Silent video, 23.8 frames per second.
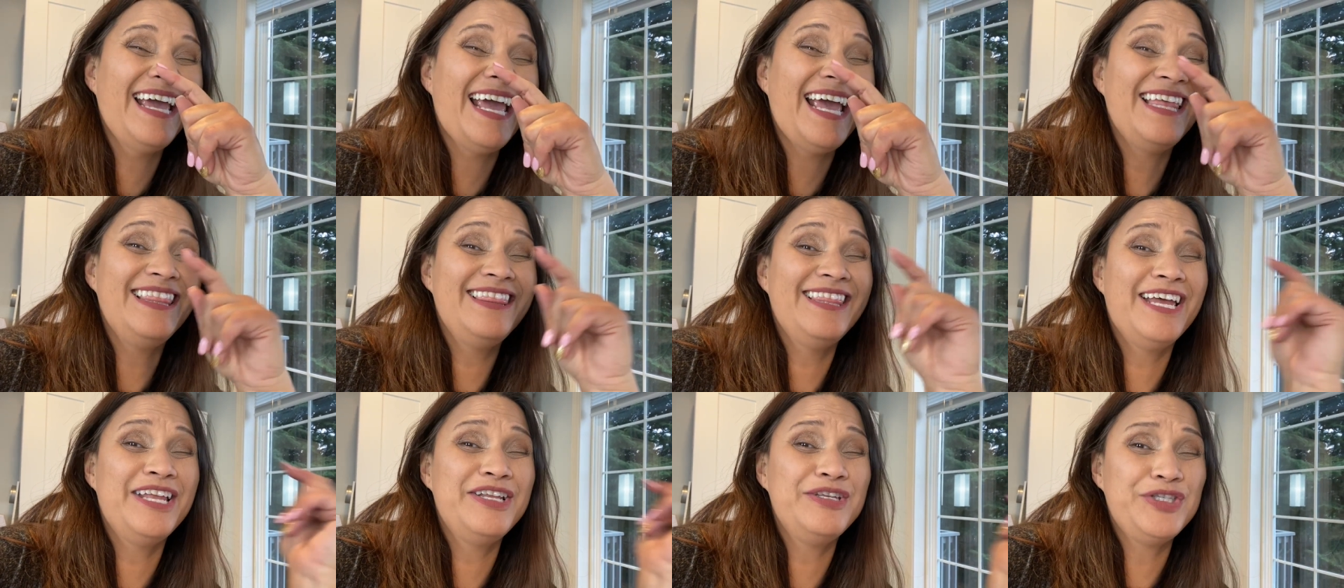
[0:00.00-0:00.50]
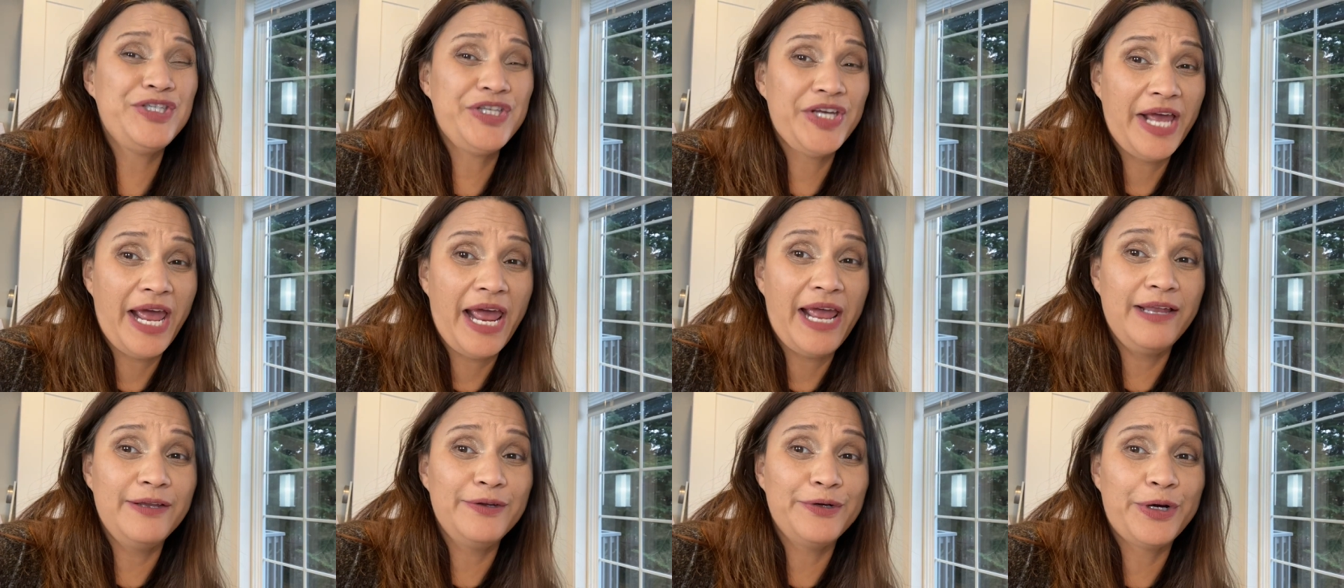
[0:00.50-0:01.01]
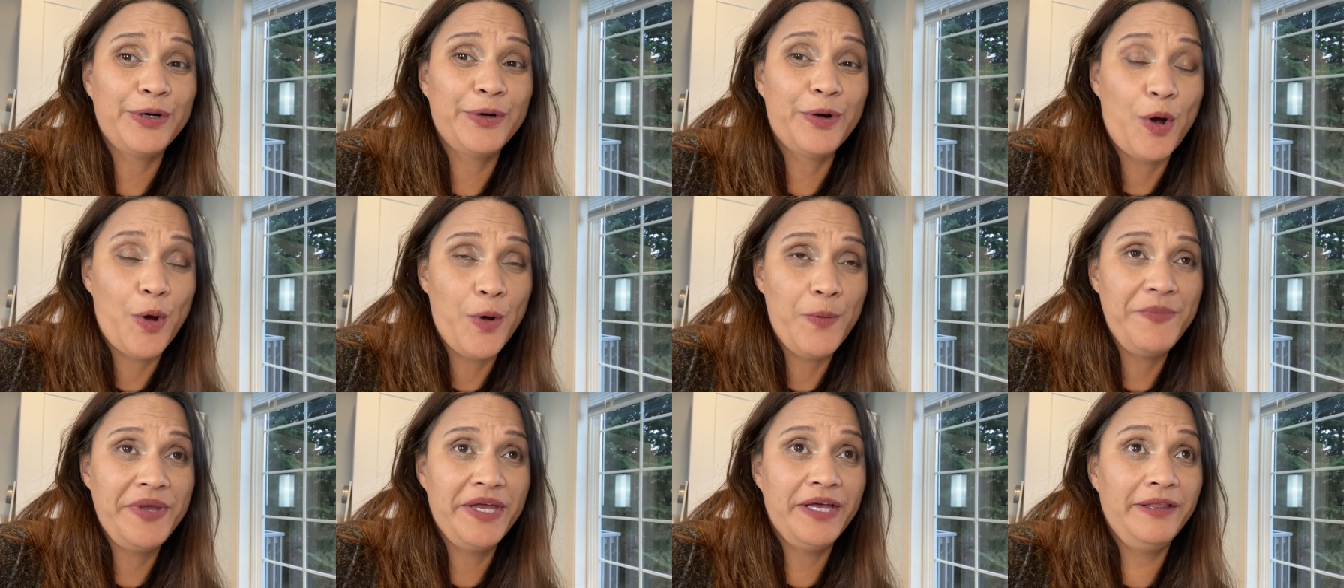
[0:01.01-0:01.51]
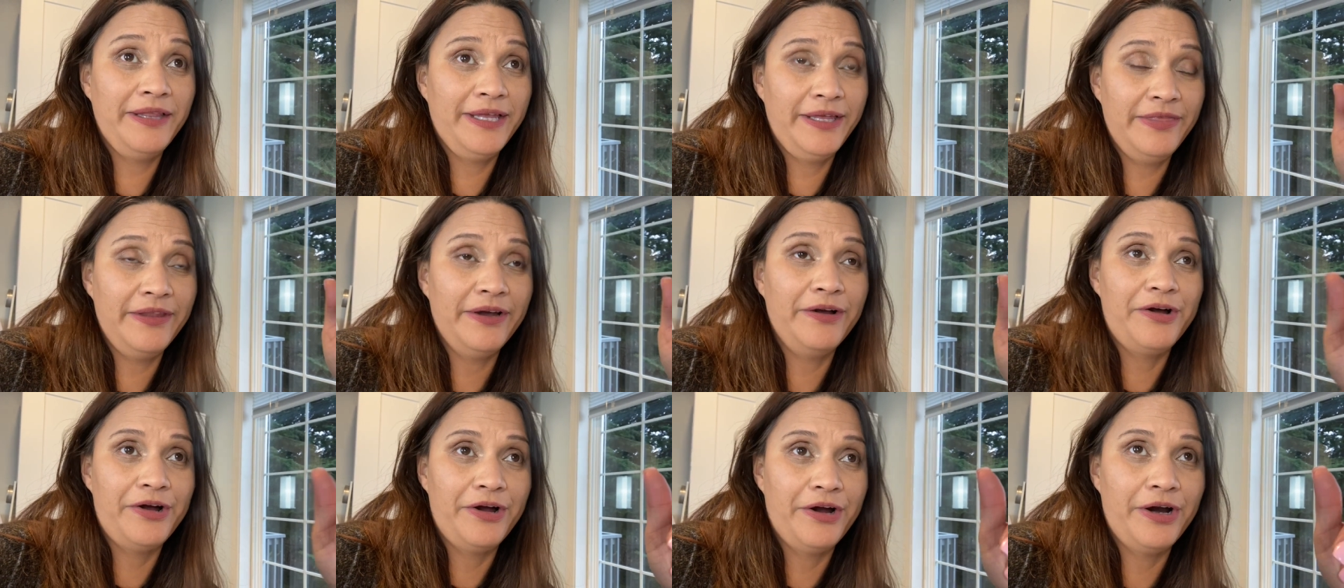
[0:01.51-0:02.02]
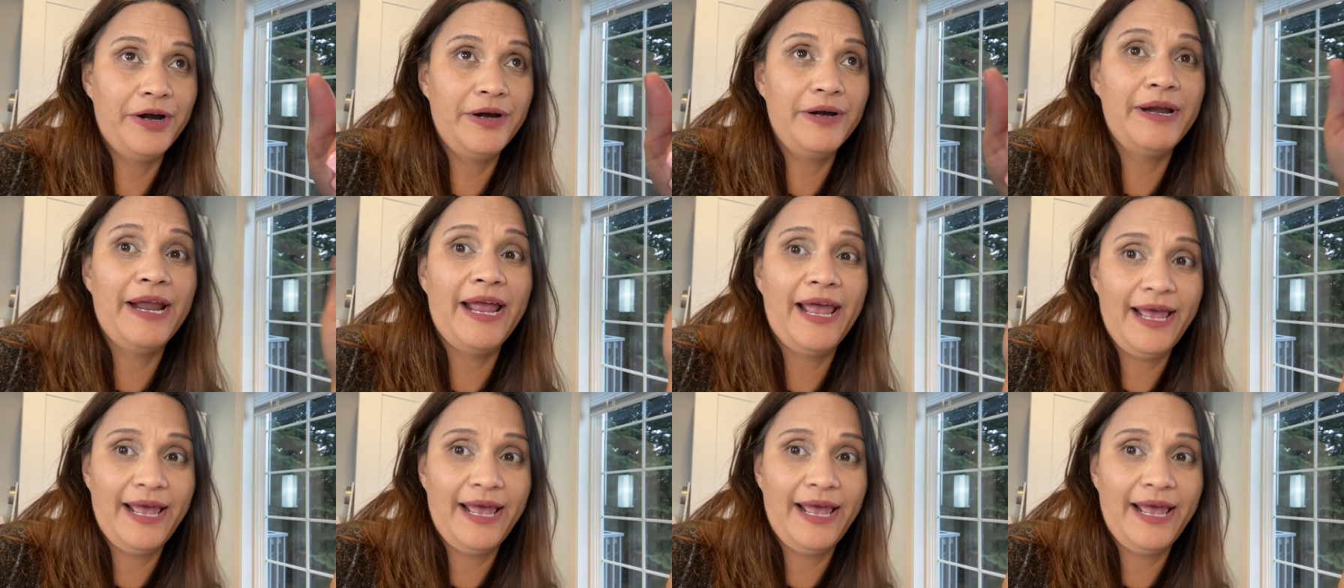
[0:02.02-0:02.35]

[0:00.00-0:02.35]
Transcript: And then she ate her oatmeal in the car